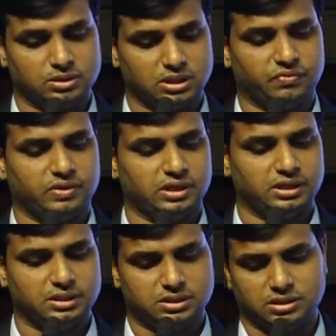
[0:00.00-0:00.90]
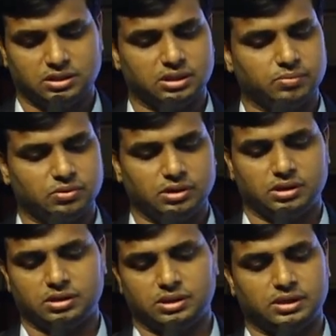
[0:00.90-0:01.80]
sulfides and the
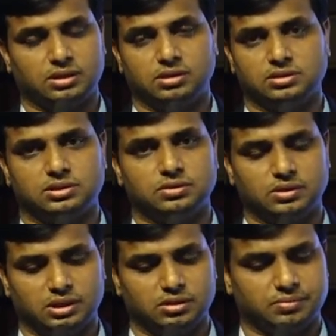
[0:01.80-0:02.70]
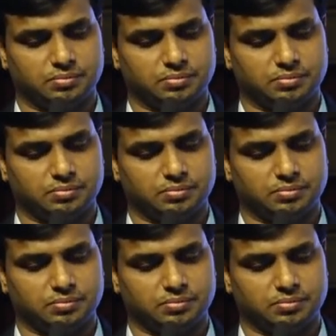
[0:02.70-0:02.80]
ammonia and the COD